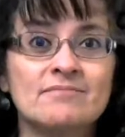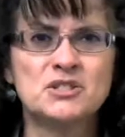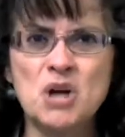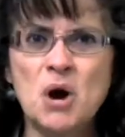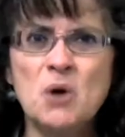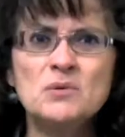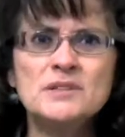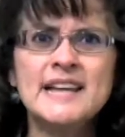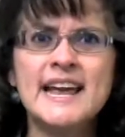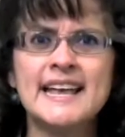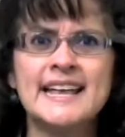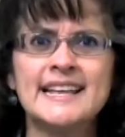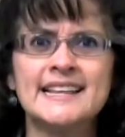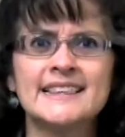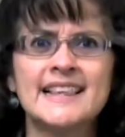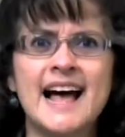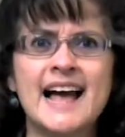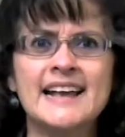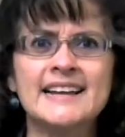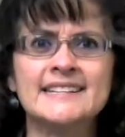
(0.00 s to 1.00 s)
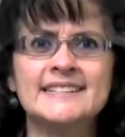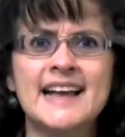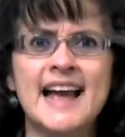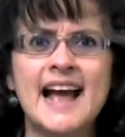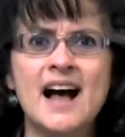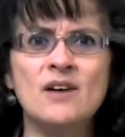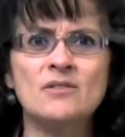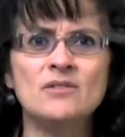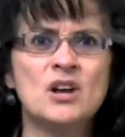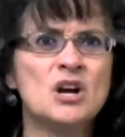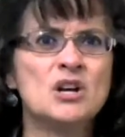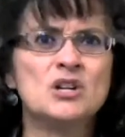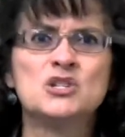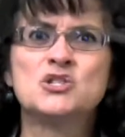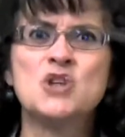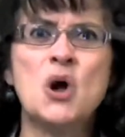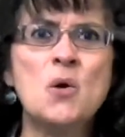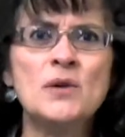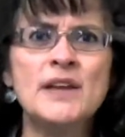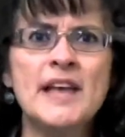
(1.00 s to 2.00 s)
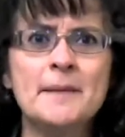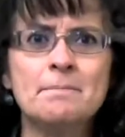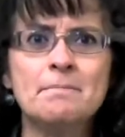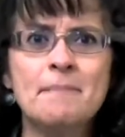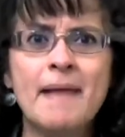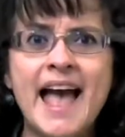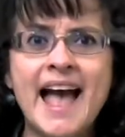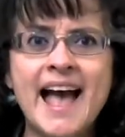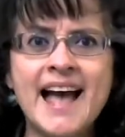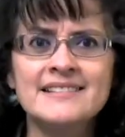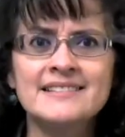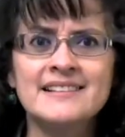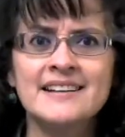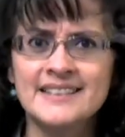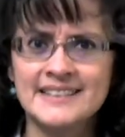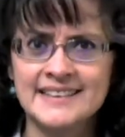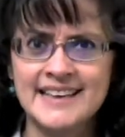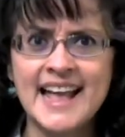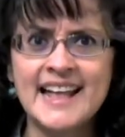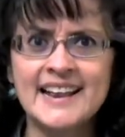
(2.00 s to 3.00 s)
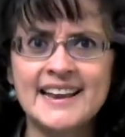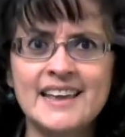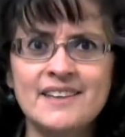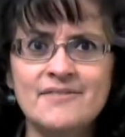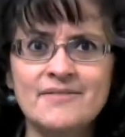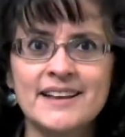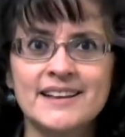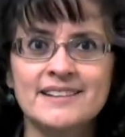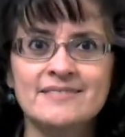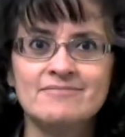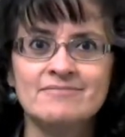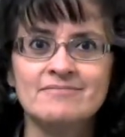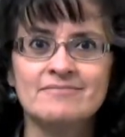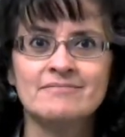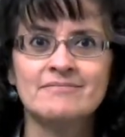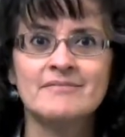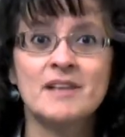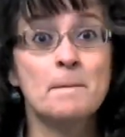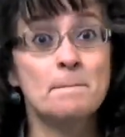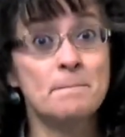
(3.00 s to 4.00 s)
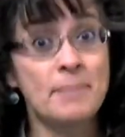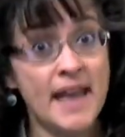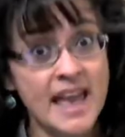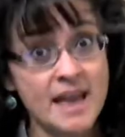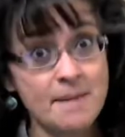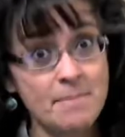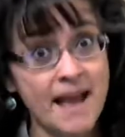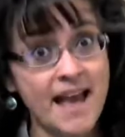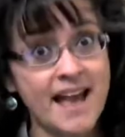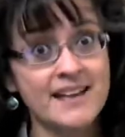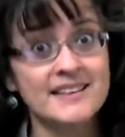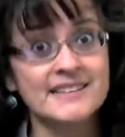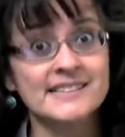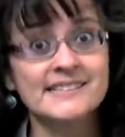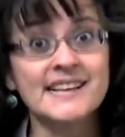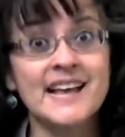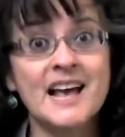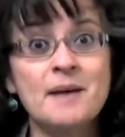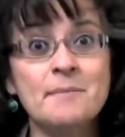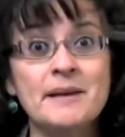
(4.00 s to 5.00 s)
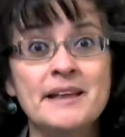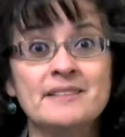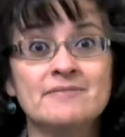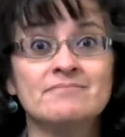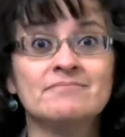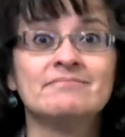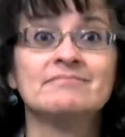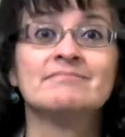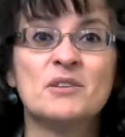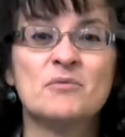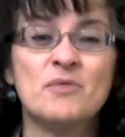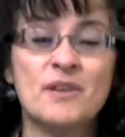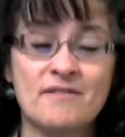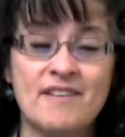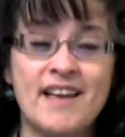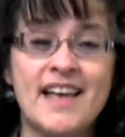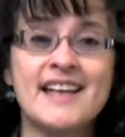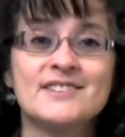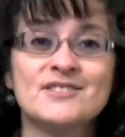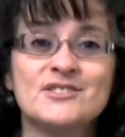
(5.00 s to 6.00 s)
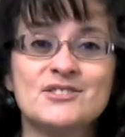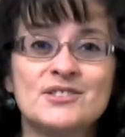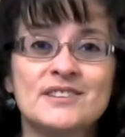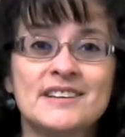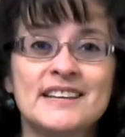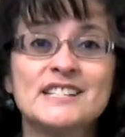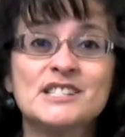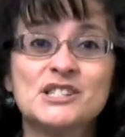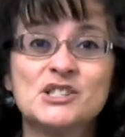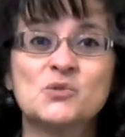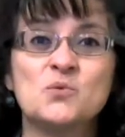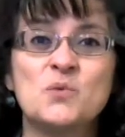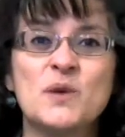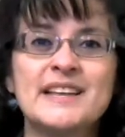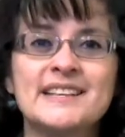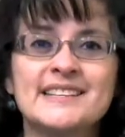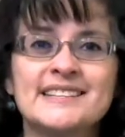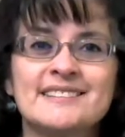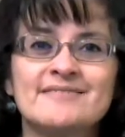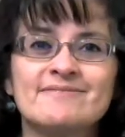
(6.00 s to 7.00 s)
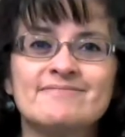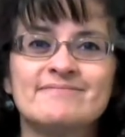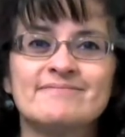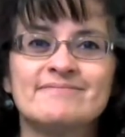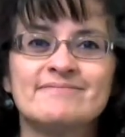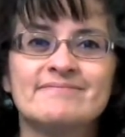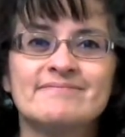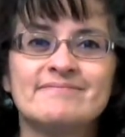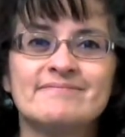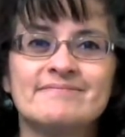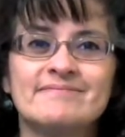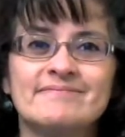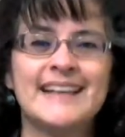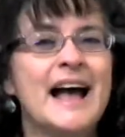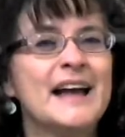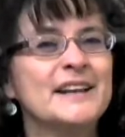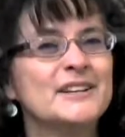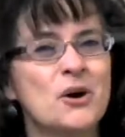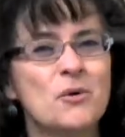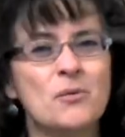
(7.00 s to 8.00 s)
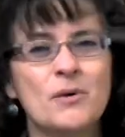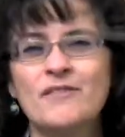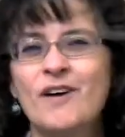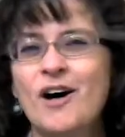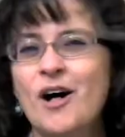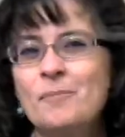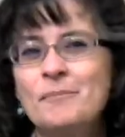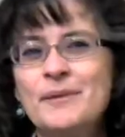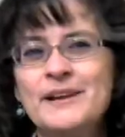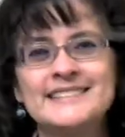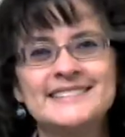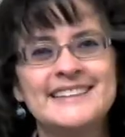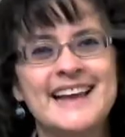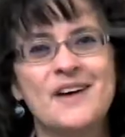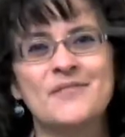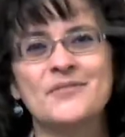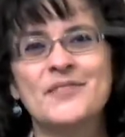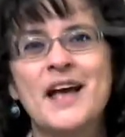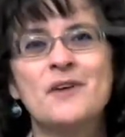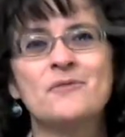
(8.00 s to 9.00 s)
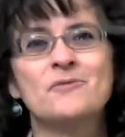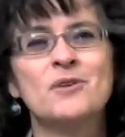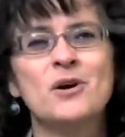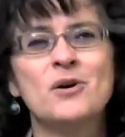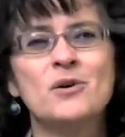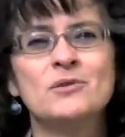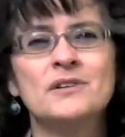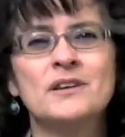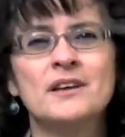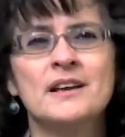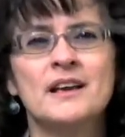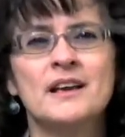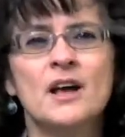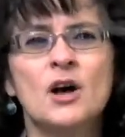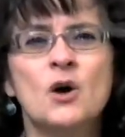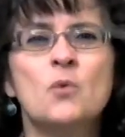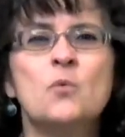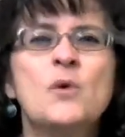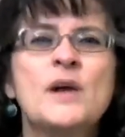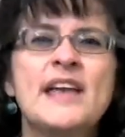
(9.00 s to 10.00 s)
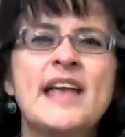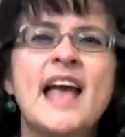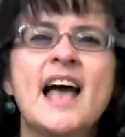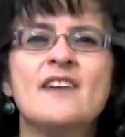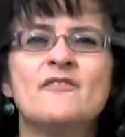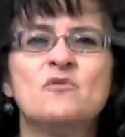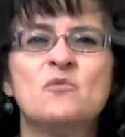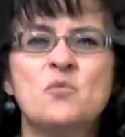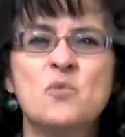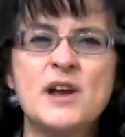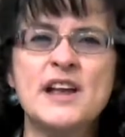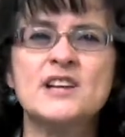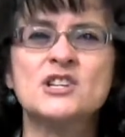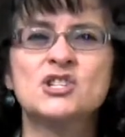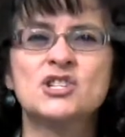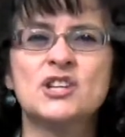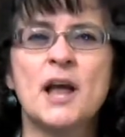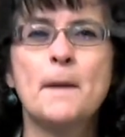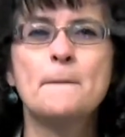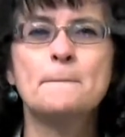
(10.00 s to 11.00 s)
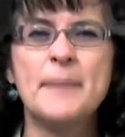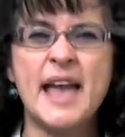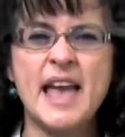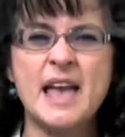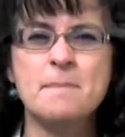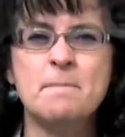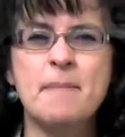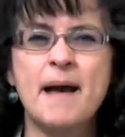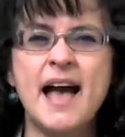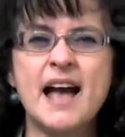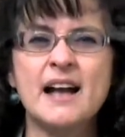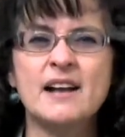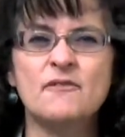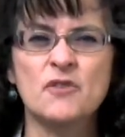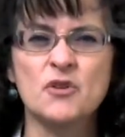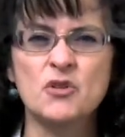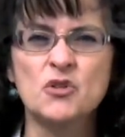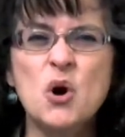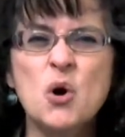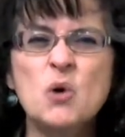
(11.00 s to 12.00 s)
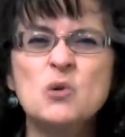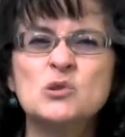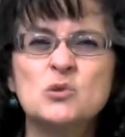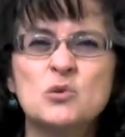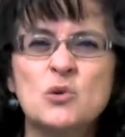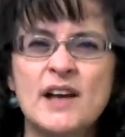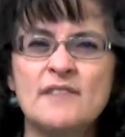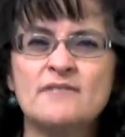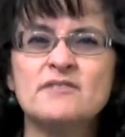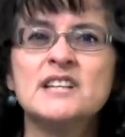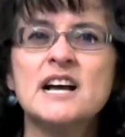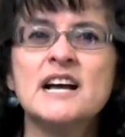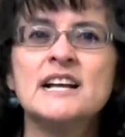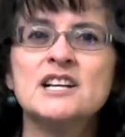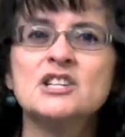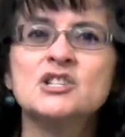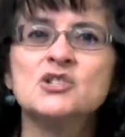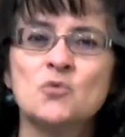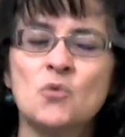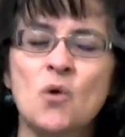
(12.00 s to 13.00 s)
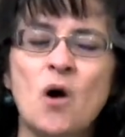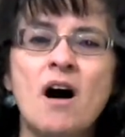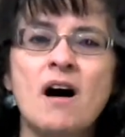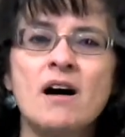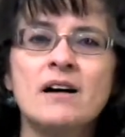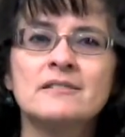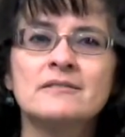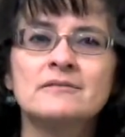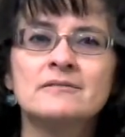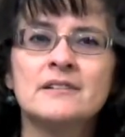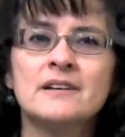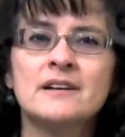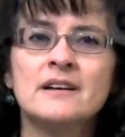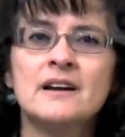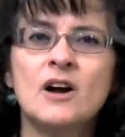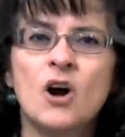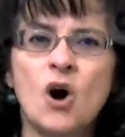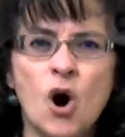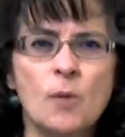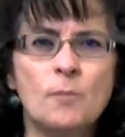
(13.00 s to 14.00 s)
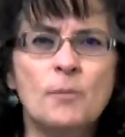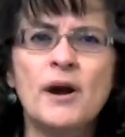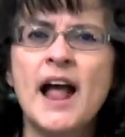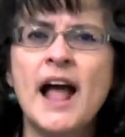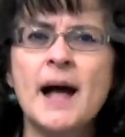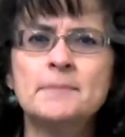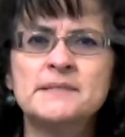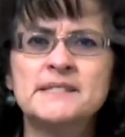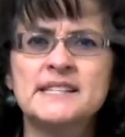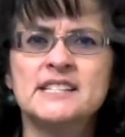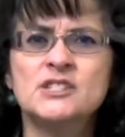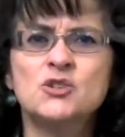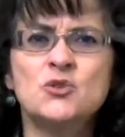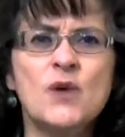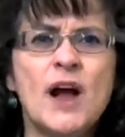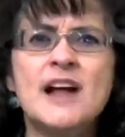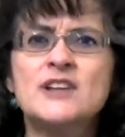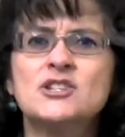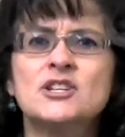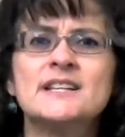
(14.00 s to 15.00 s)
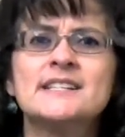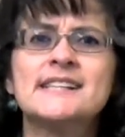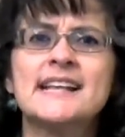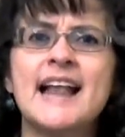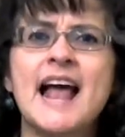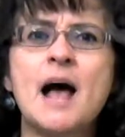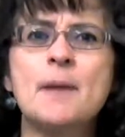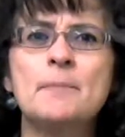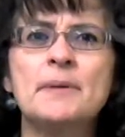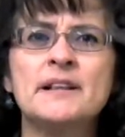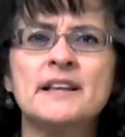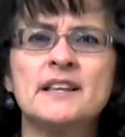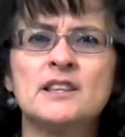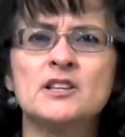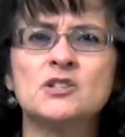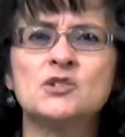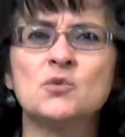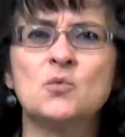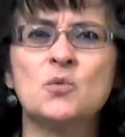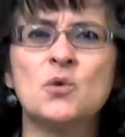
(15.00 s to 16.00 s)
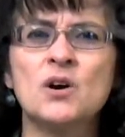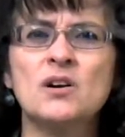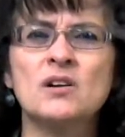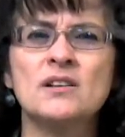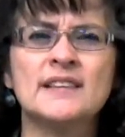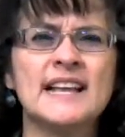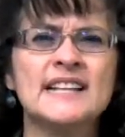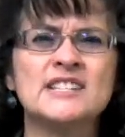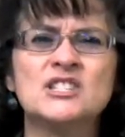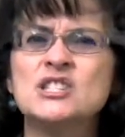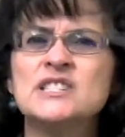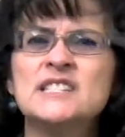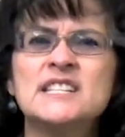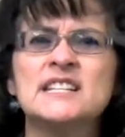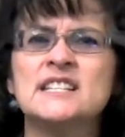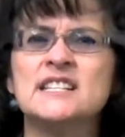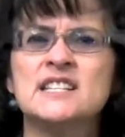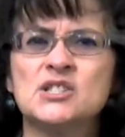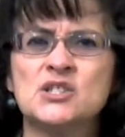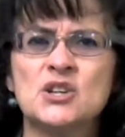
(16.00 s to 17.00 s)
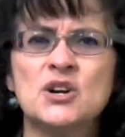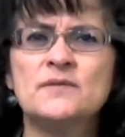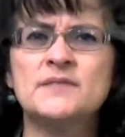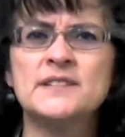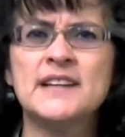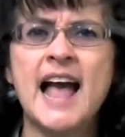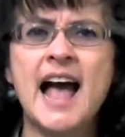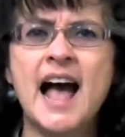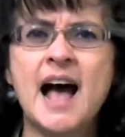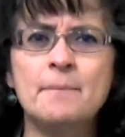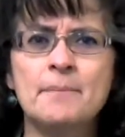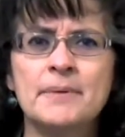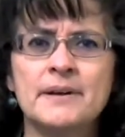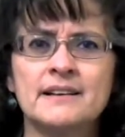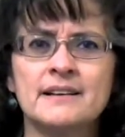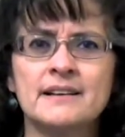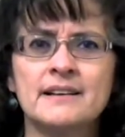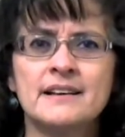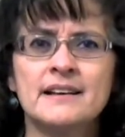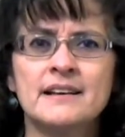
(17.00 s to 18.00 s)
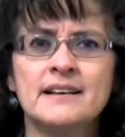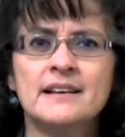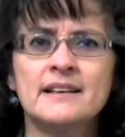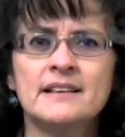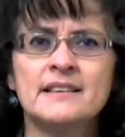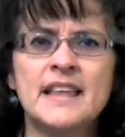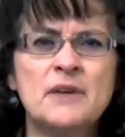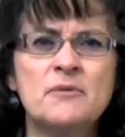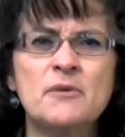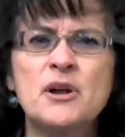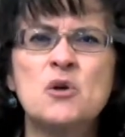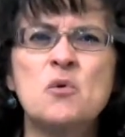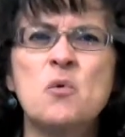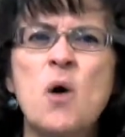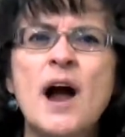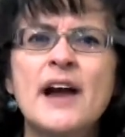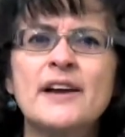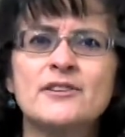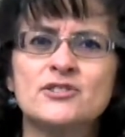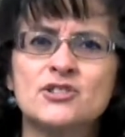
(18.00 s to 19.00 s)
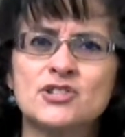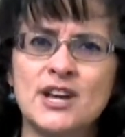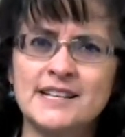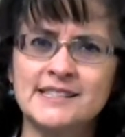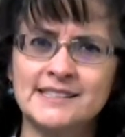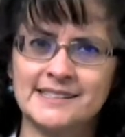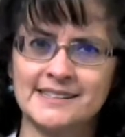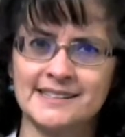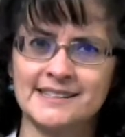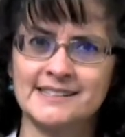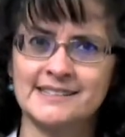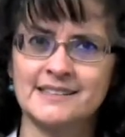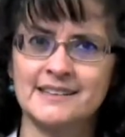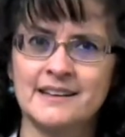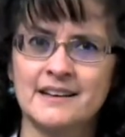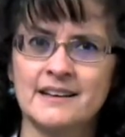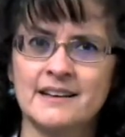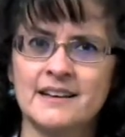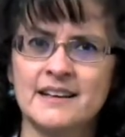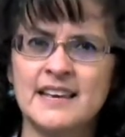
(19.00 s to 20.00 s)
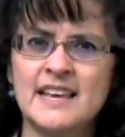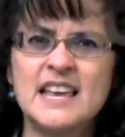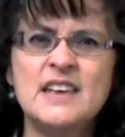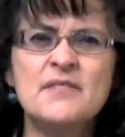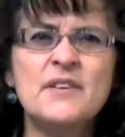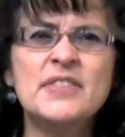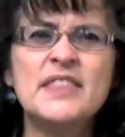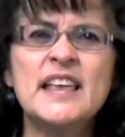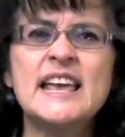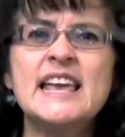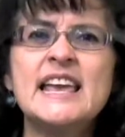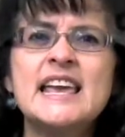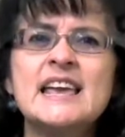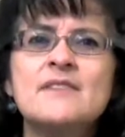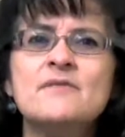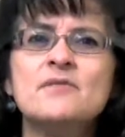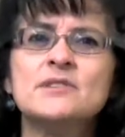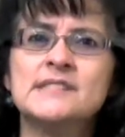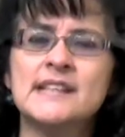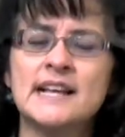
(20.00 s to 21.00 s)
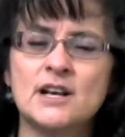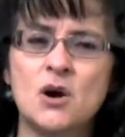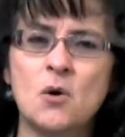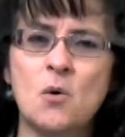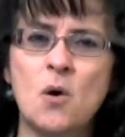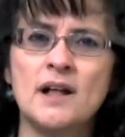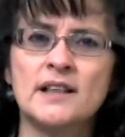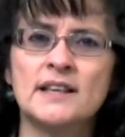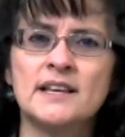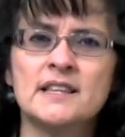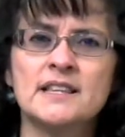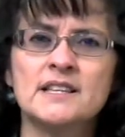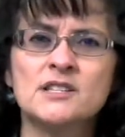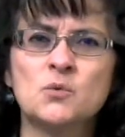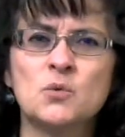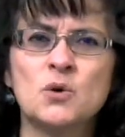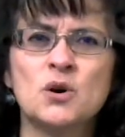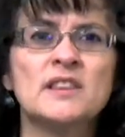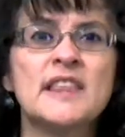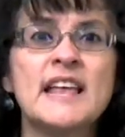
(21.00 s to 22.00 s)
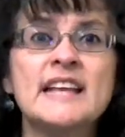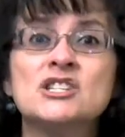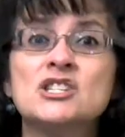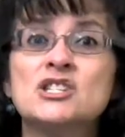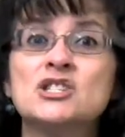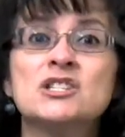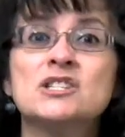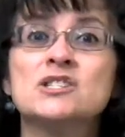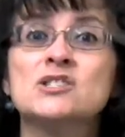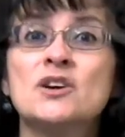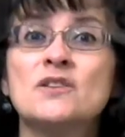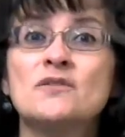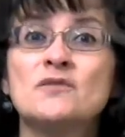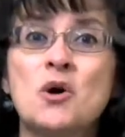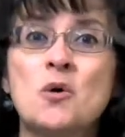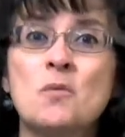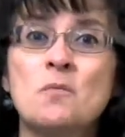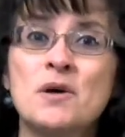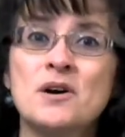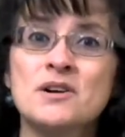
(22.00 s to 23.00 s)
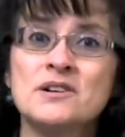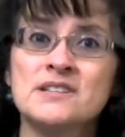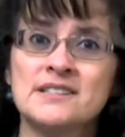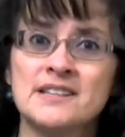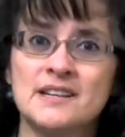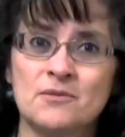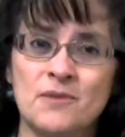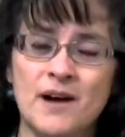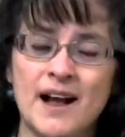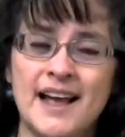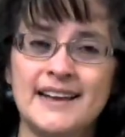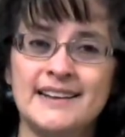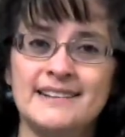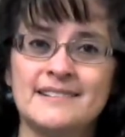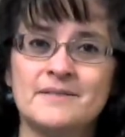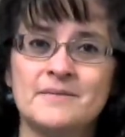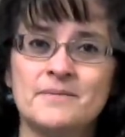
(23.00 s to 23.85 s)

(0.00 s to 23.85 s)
Don't take it lying down. Don't get mad, get even. Payback is coming. Revenge is sweet. Now, I know we've all been down that road. We have wished payback for those who have done us wrong, or perhaps the tragedies that happen in this world that just didn't deserve to happen. They require justice. Even the evils that go on in this world, they just deserve no mercy, right?